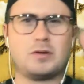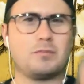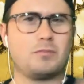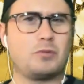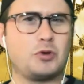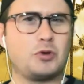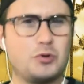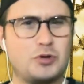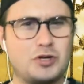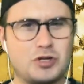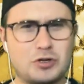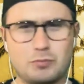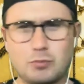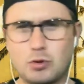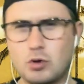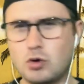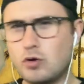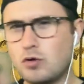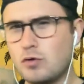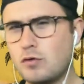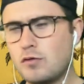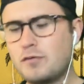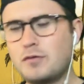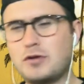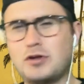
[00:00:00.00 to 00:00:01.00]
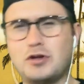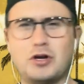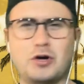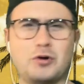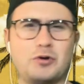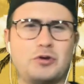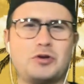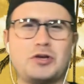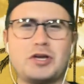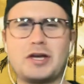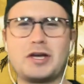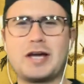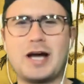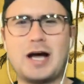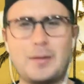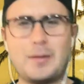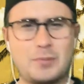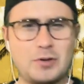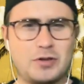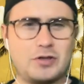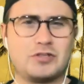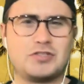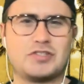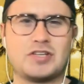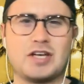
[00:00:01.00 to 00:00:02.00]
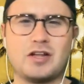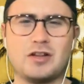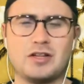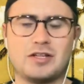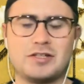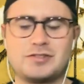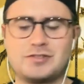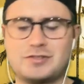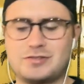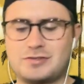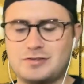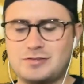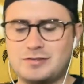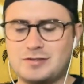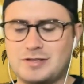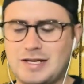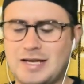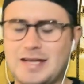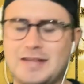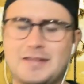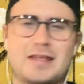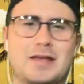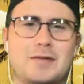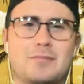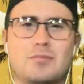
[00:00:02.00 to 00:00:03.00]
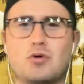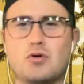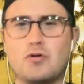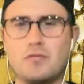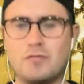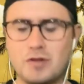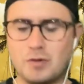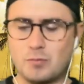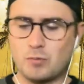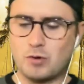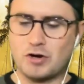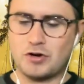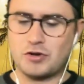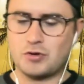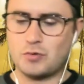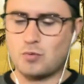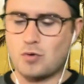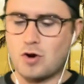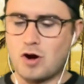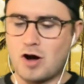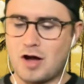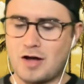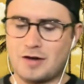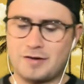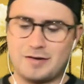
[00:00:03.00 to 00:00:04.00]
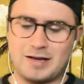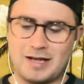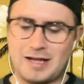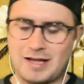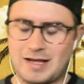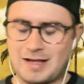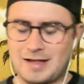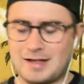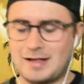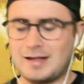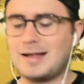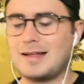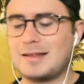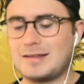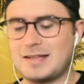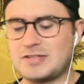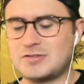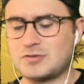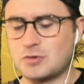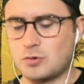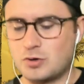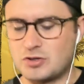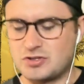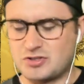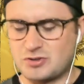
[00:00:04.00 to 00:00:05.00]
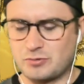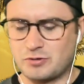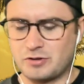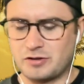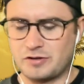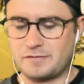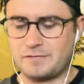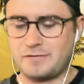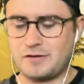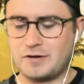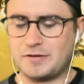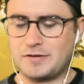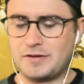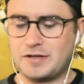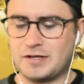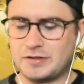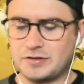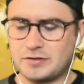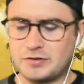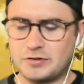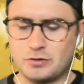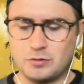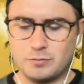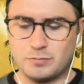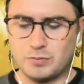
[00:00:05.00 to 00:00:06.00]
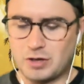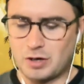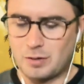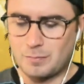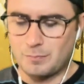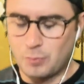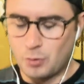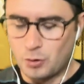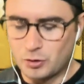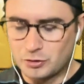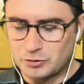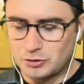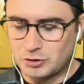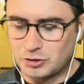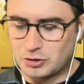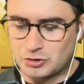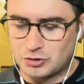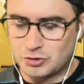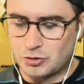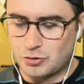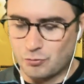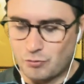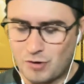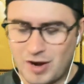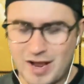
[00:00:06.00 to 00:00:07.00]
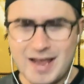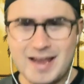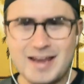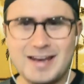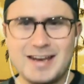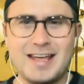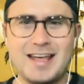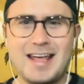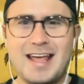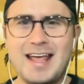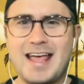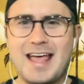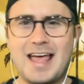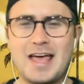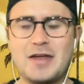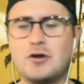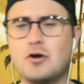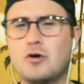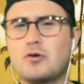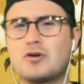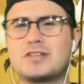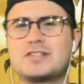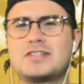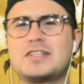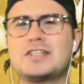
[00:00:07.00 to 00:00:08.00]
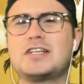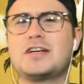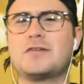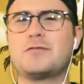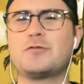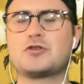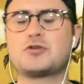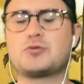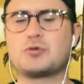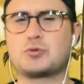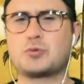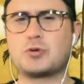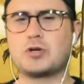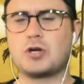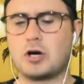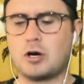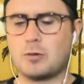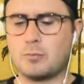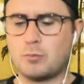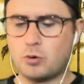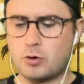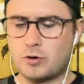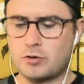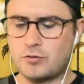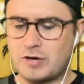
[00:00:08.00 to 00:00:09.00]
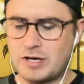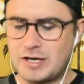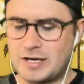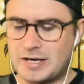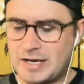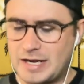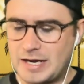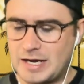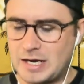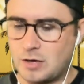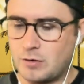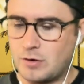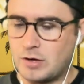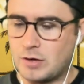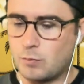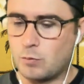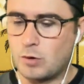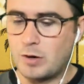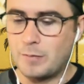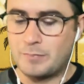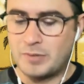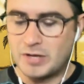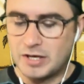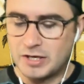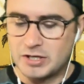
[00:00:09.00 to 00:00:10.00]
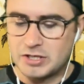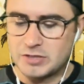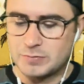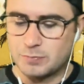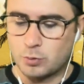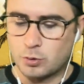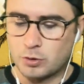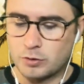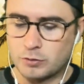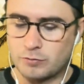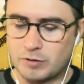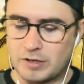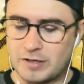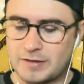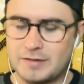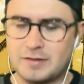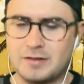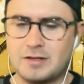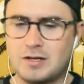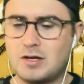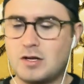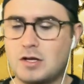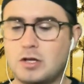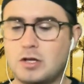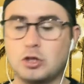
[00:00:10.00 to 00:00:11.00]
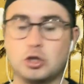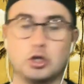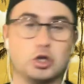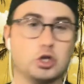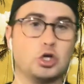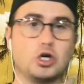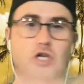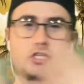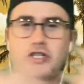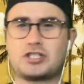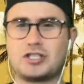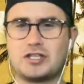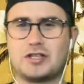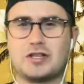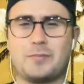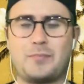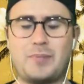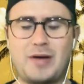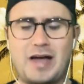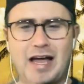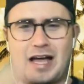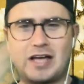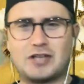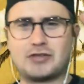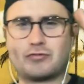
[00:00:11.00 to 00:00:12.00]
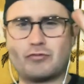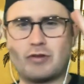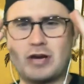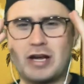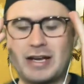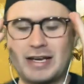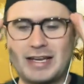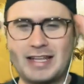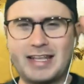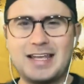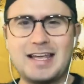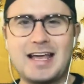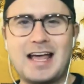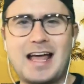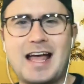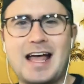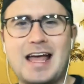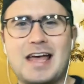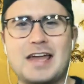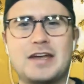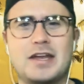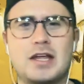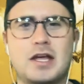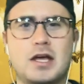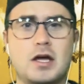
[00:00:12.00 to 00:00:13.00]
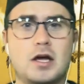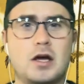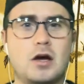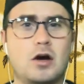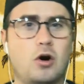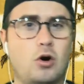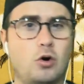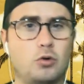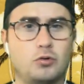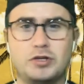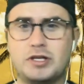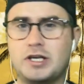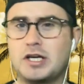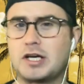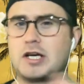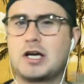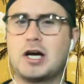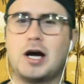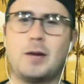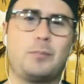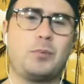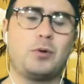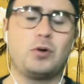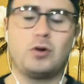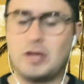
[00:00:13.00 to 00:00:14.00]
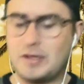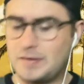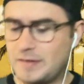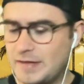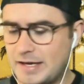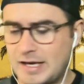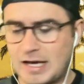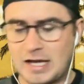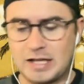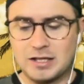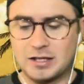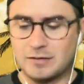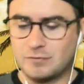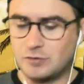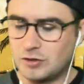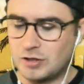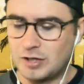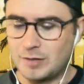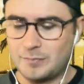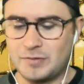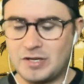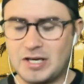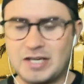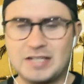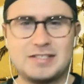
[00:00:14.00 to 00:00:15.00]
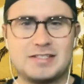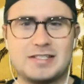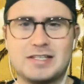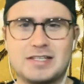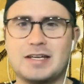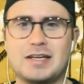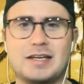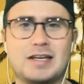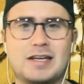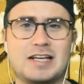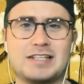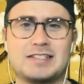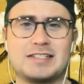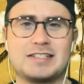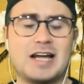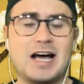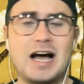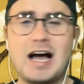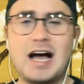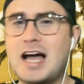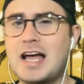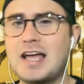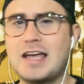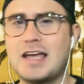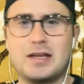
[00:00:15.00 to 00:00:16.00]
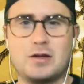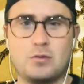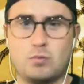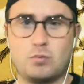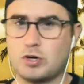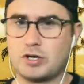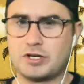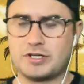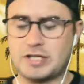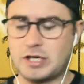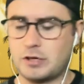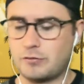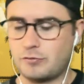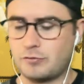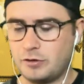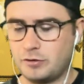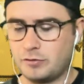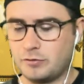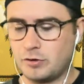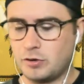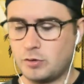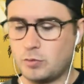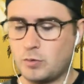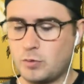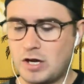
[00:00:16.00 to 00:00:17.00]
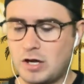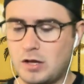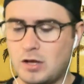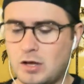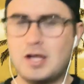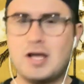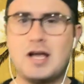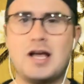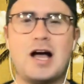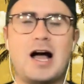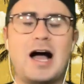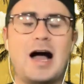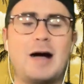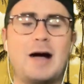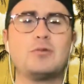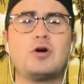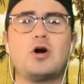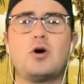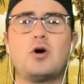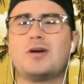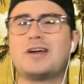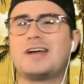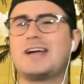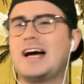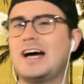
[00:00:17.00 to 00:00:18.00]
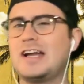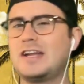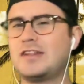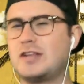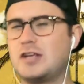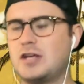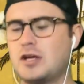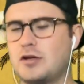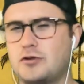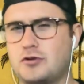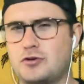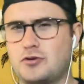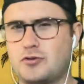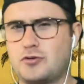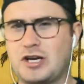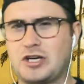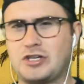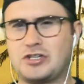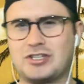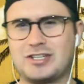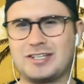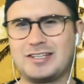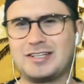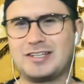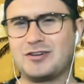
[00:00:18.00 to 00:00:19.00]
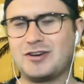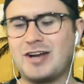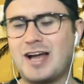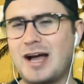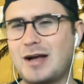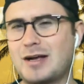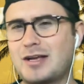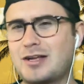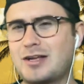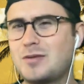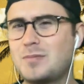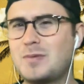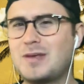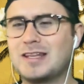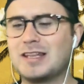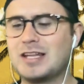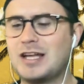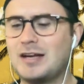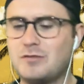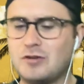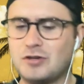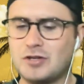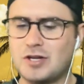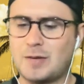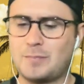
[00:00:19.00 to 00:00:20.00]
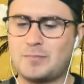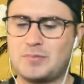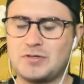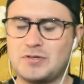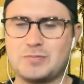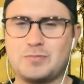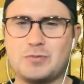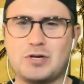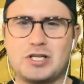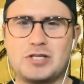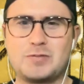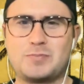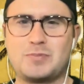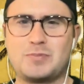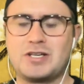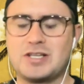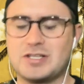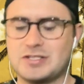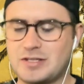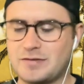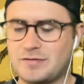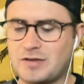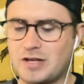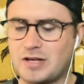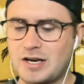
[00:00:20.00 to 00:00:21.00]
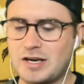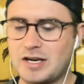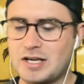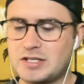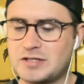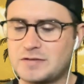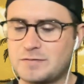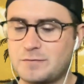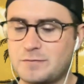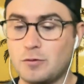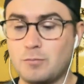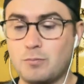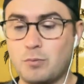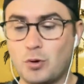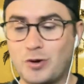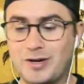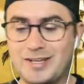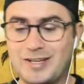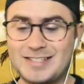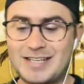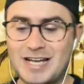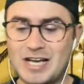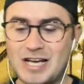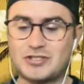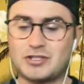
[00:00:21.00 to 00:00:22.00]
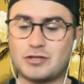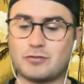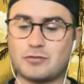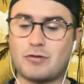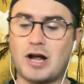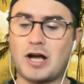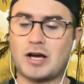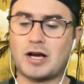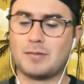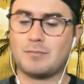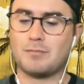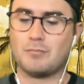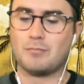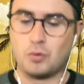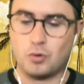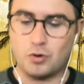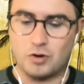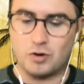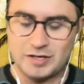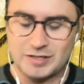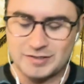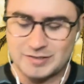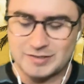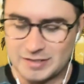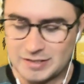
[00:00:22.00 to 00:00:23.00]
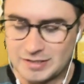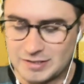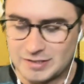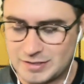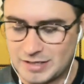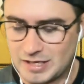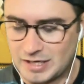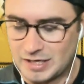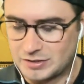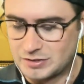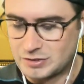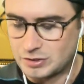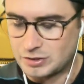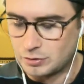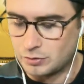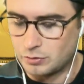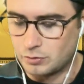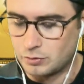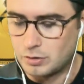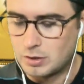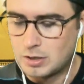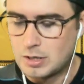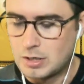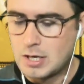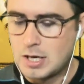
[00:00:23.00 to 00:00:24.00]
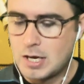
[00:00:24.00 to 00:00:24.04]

But you can move, you know, you can copy the zealots and then move them where you want. I, that's always a really fun thing to do. But our board looks great. And notice the difference between our board right now and what Piggy's board right looked in the past, right? He had only a couple and they got leveled up nice and nice and high and it worked out really really well. I'm going kind of the other direction. They're not going to be leveled up as much because I've got a nice full board. He's actually rocking Boreas in his deck too.